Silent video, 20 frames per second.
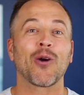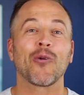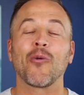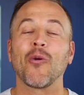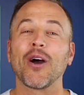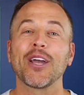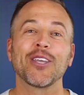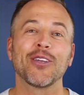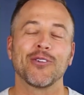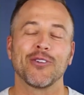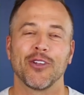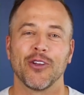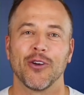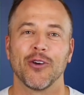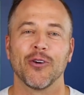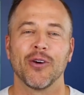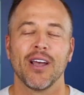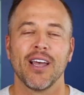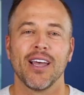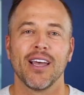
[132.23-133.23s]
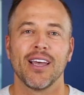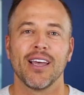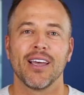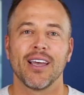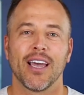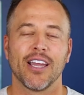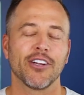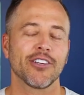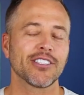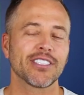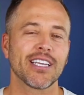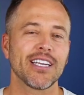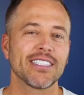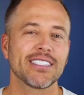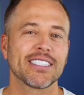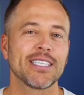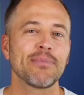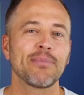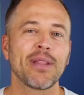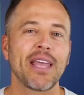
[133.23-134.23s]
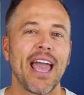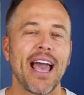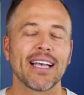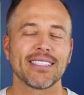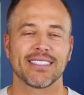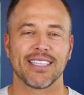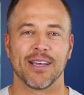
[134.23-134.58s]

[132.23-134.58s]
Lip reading: what you do. And you're just gonna simply ask